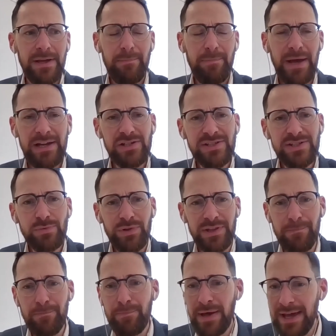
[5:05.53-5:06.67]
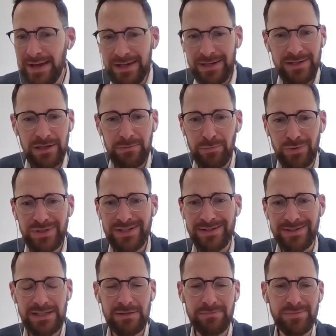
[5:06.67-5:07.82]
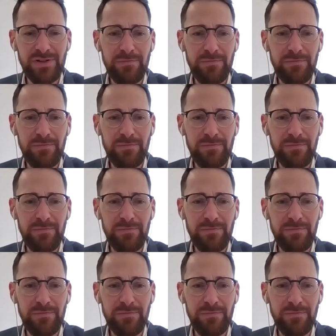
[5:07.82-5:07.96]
patients with impaired immune systems.